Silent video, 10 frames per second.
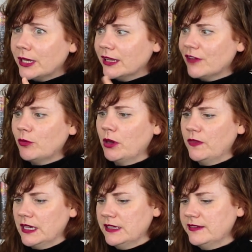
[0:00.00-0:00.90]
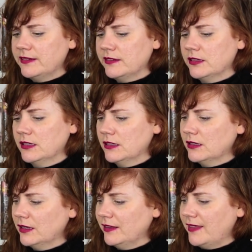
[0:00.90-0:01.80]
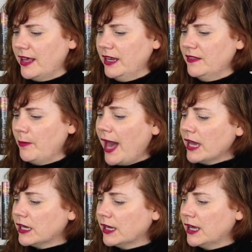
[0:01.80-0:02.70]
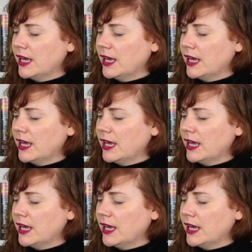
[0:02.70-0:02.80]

I love about this is that in the back,